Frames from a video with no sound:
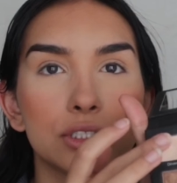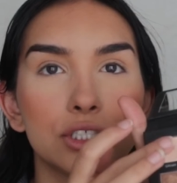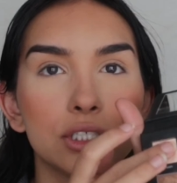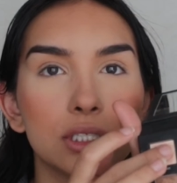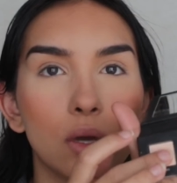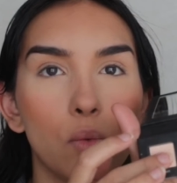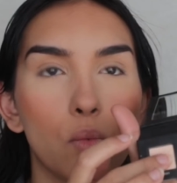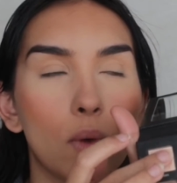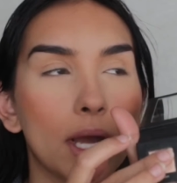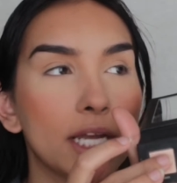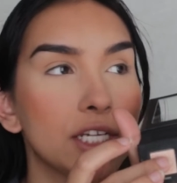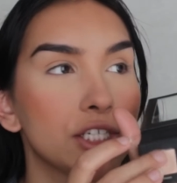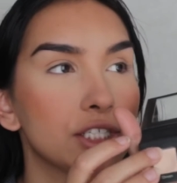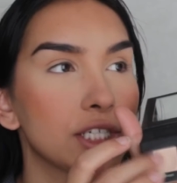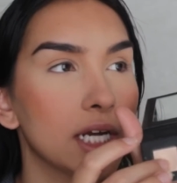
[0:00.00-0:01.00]
just a
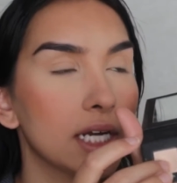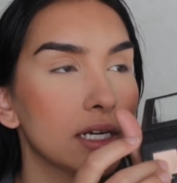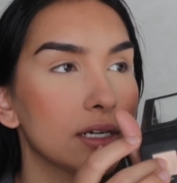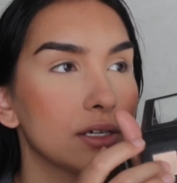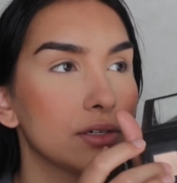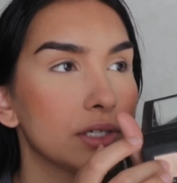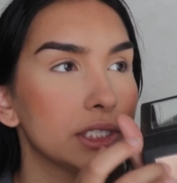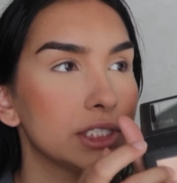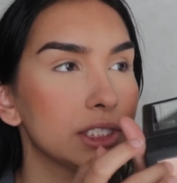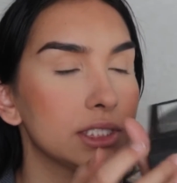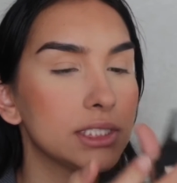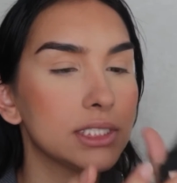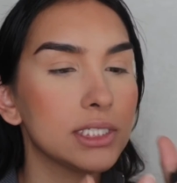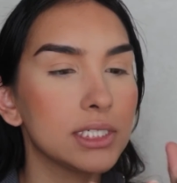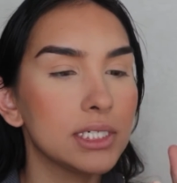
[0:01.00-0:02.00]
white shadow
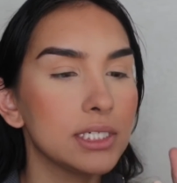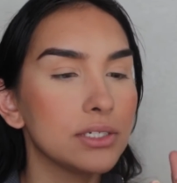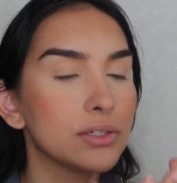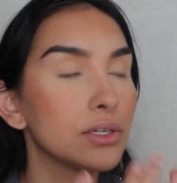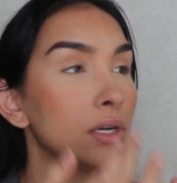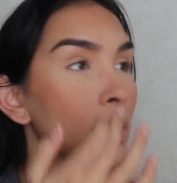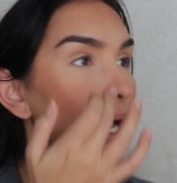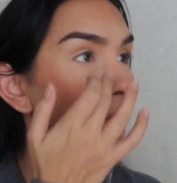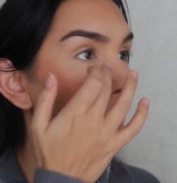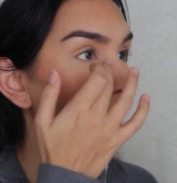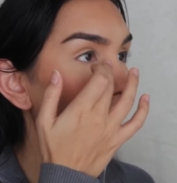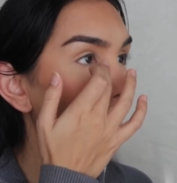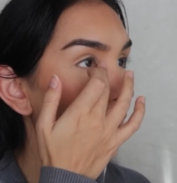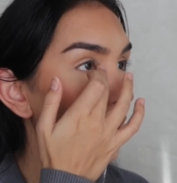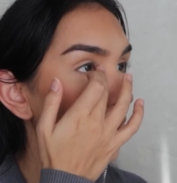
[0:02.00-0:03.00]
just to inner
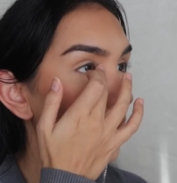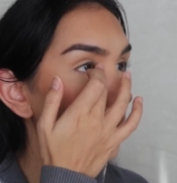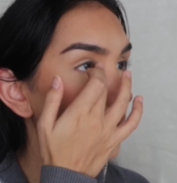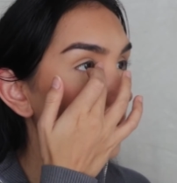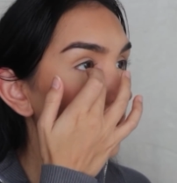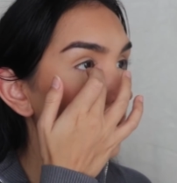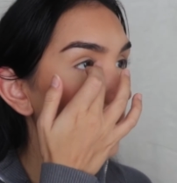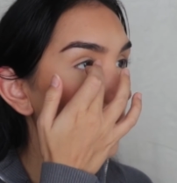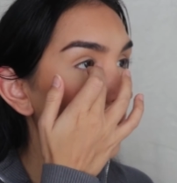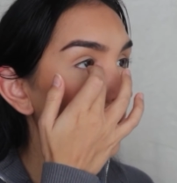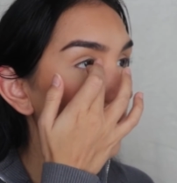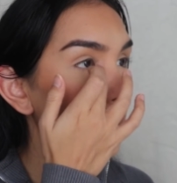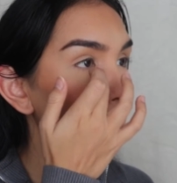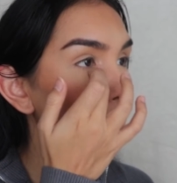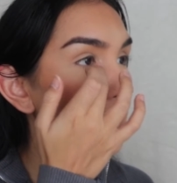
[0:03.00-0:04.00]

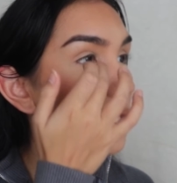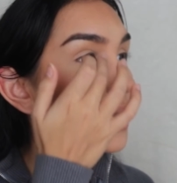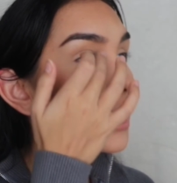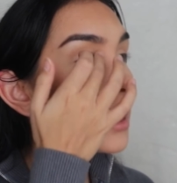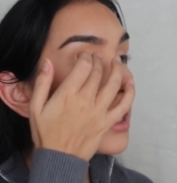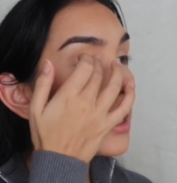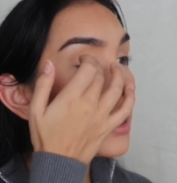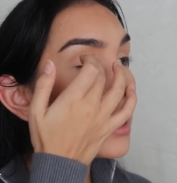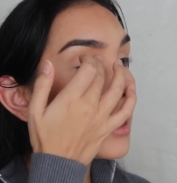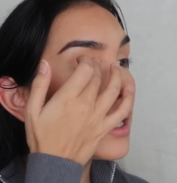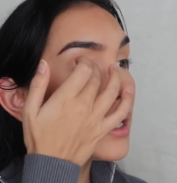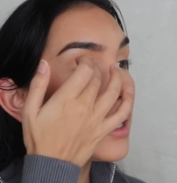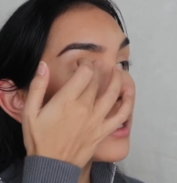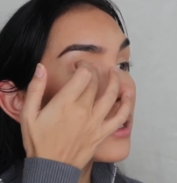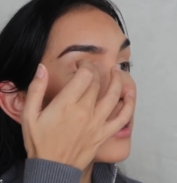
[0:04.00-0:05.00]
highlight my
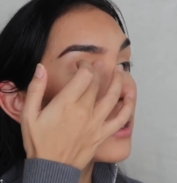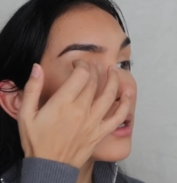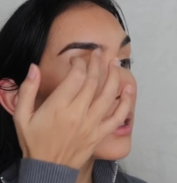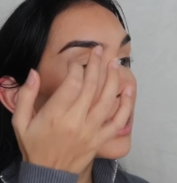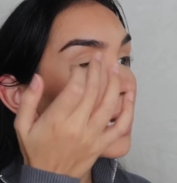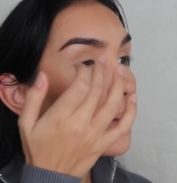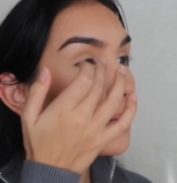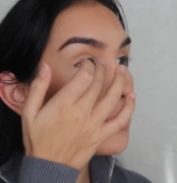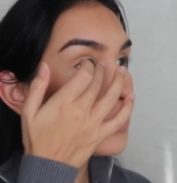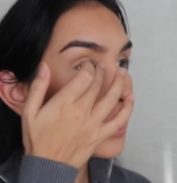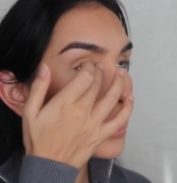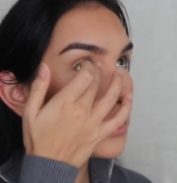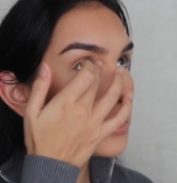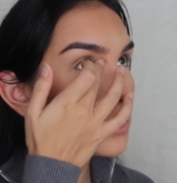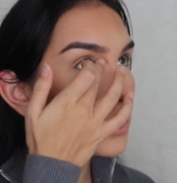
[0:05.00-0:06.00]
eye. Um, I'm
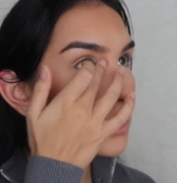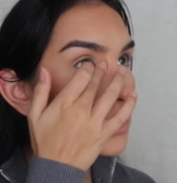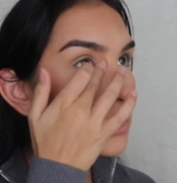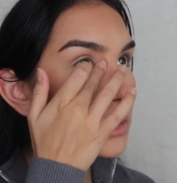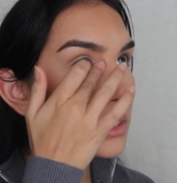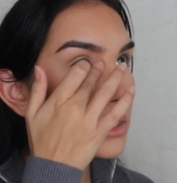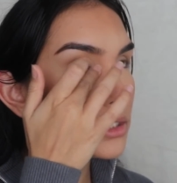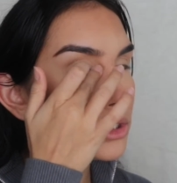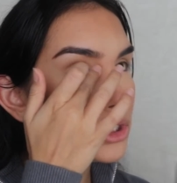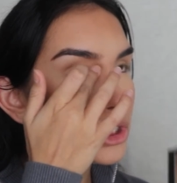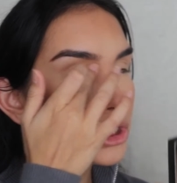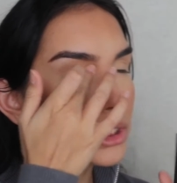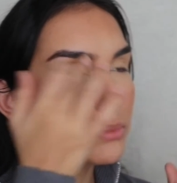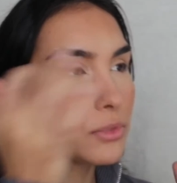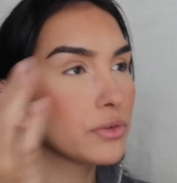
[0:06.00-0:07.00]
not using anything
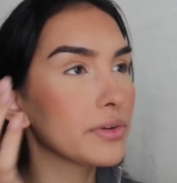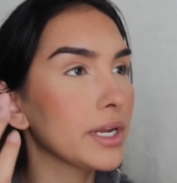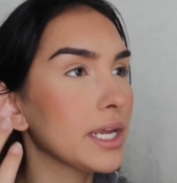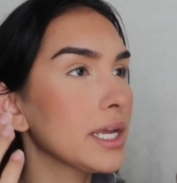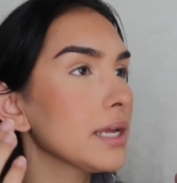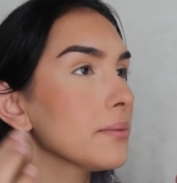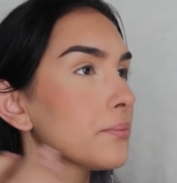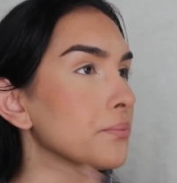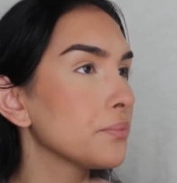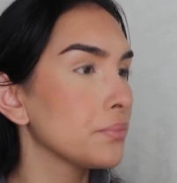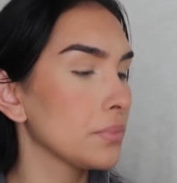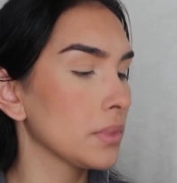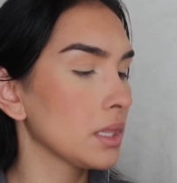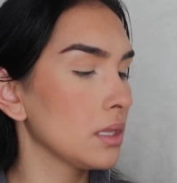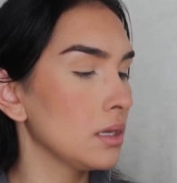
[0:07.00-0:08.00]
shimmery,
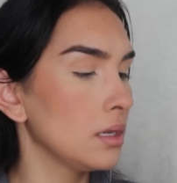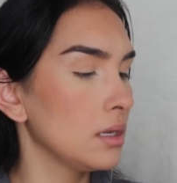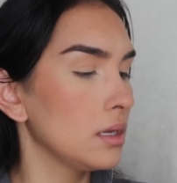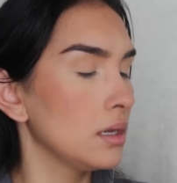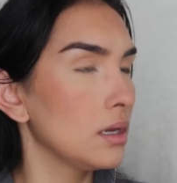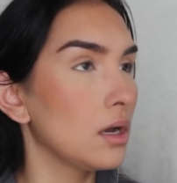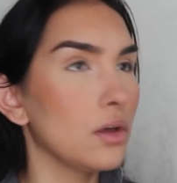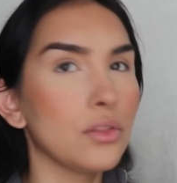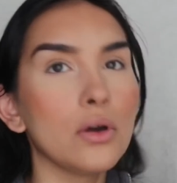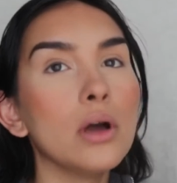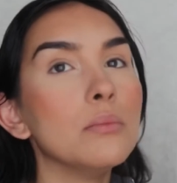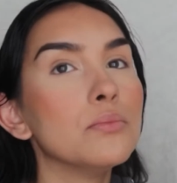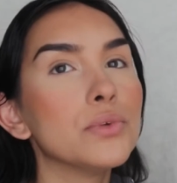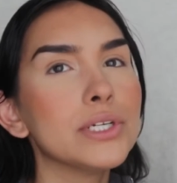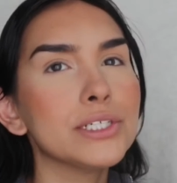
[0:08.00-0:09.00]
although
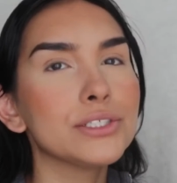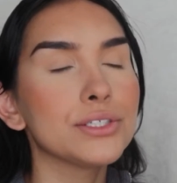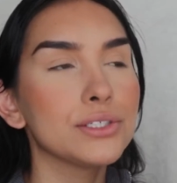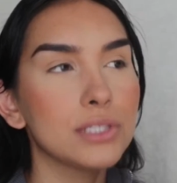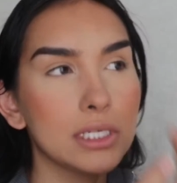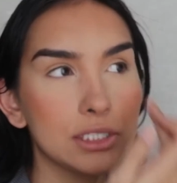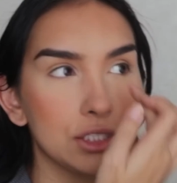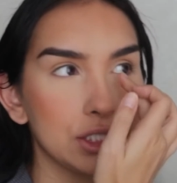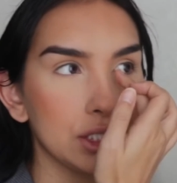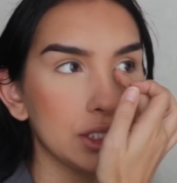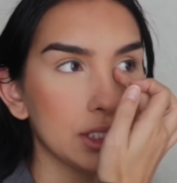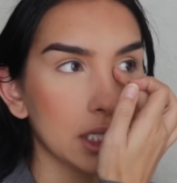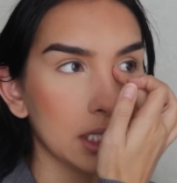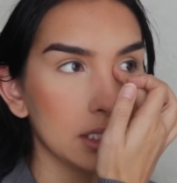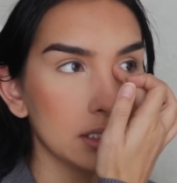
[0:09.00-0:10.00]
I'm pretty sure that she
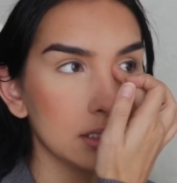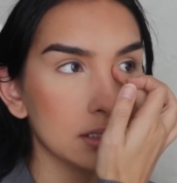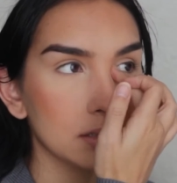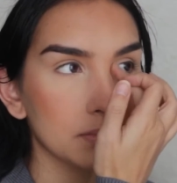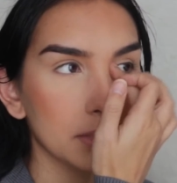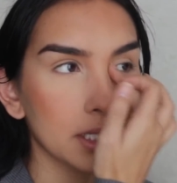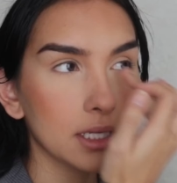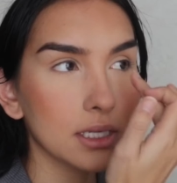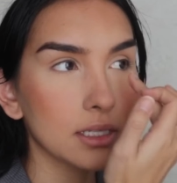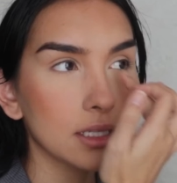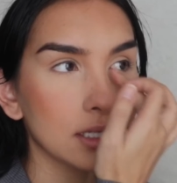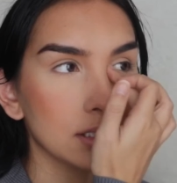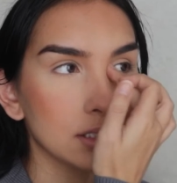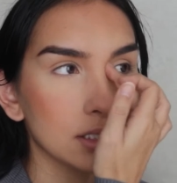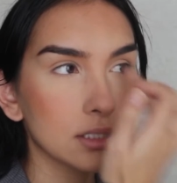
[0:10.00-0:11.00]
does, but
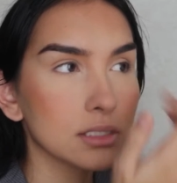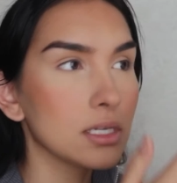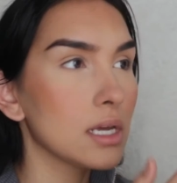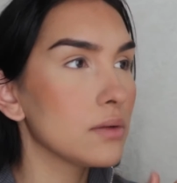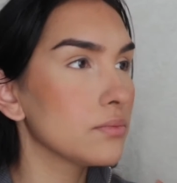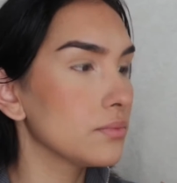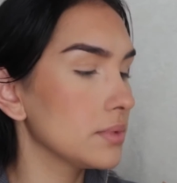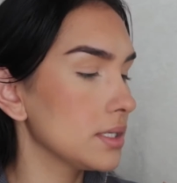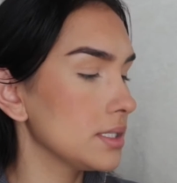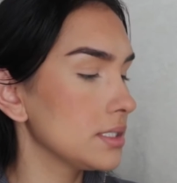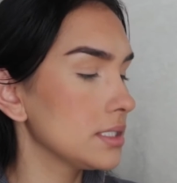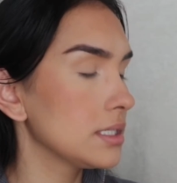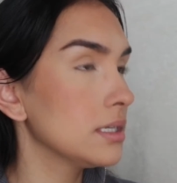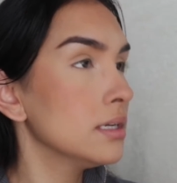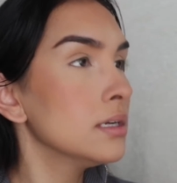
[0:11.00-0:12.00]
that's just not
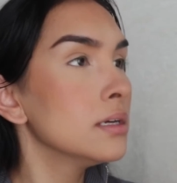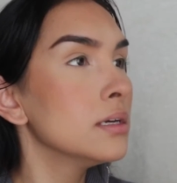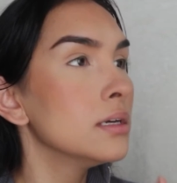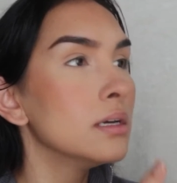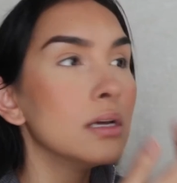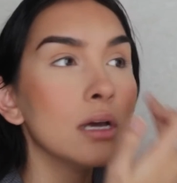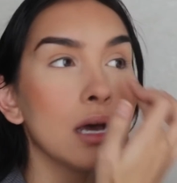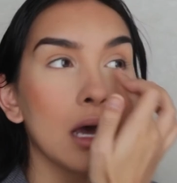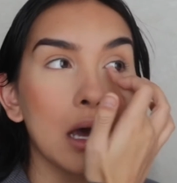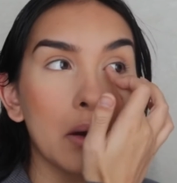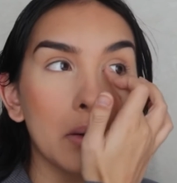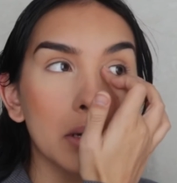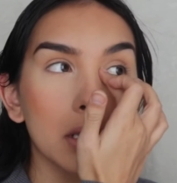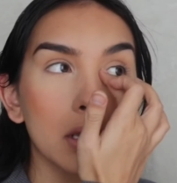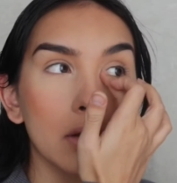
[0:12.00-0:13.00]
what I
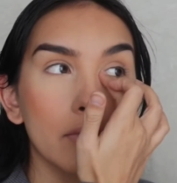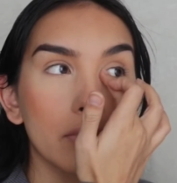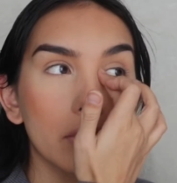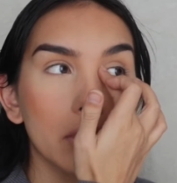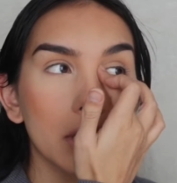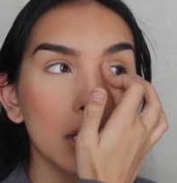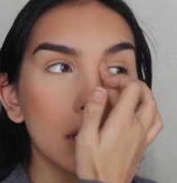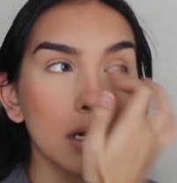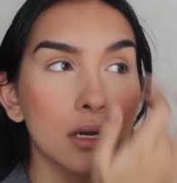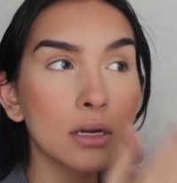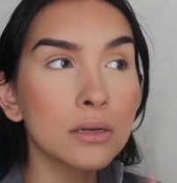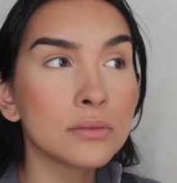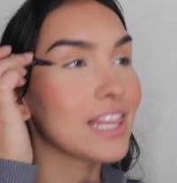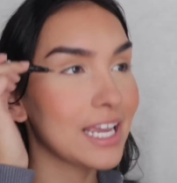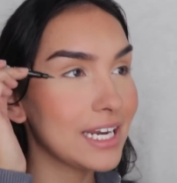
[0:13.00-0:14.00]
wanna go for.
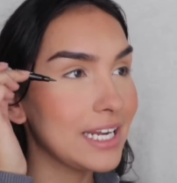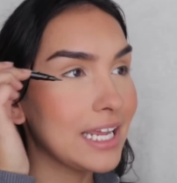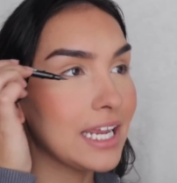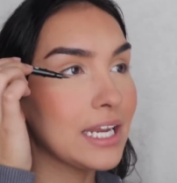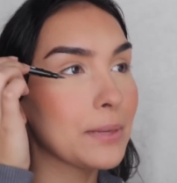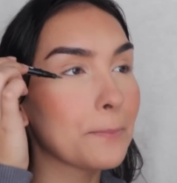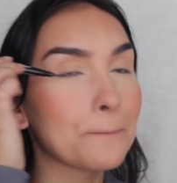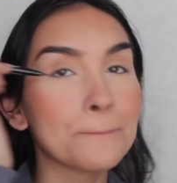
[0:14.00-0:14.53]
I need